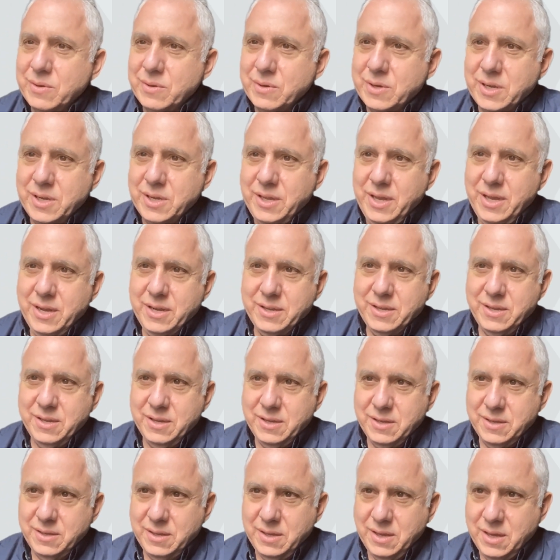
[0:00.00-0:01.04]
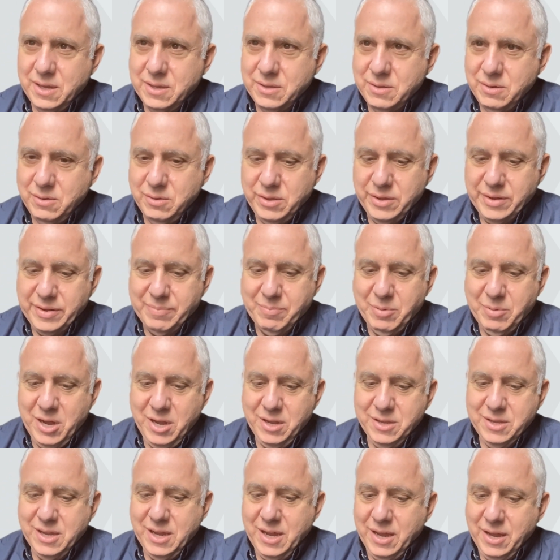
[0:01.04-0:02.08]
connect and do this
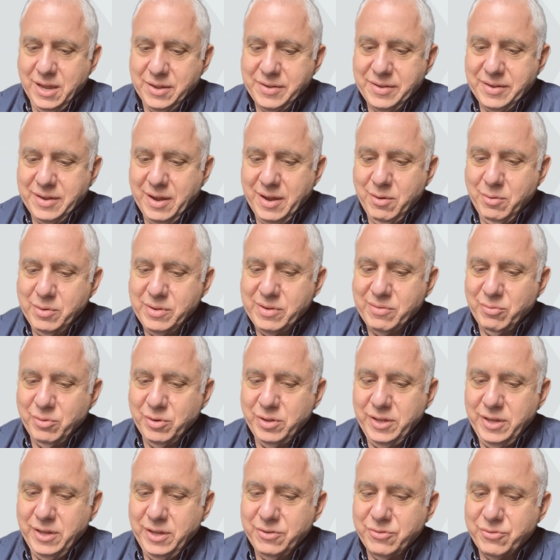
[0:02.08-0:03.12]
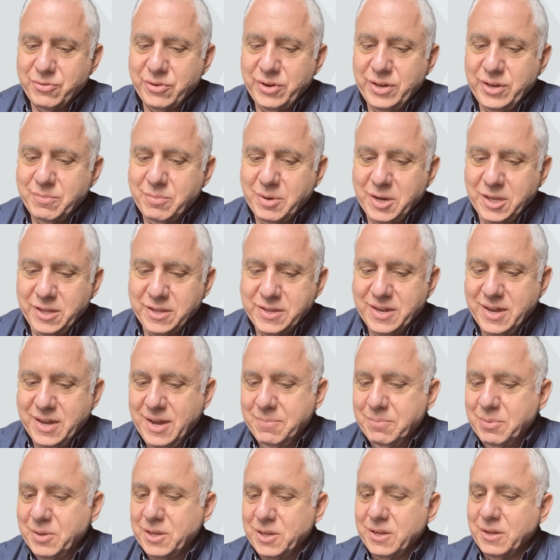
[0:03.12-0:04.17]
podcast, I was really intrigued by the
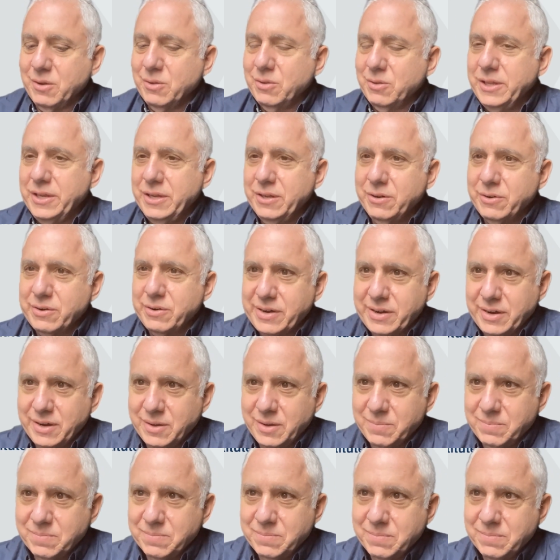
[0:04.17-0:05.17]
topic, leadership,